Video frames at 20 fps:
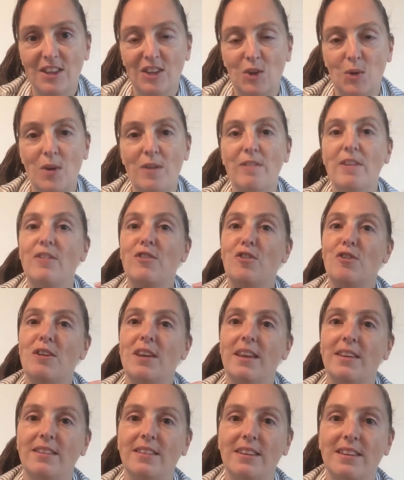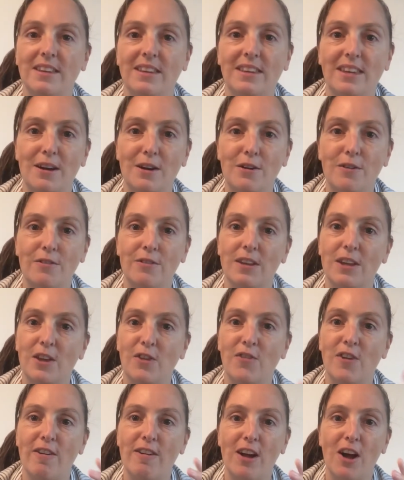So even if you're an editor yourself,
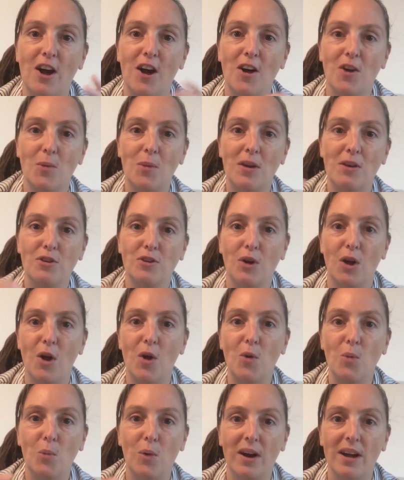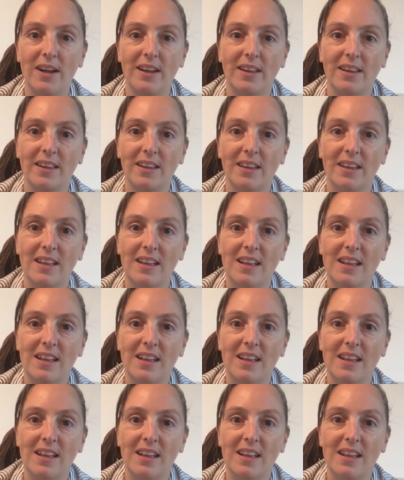it's very hard when it's your own work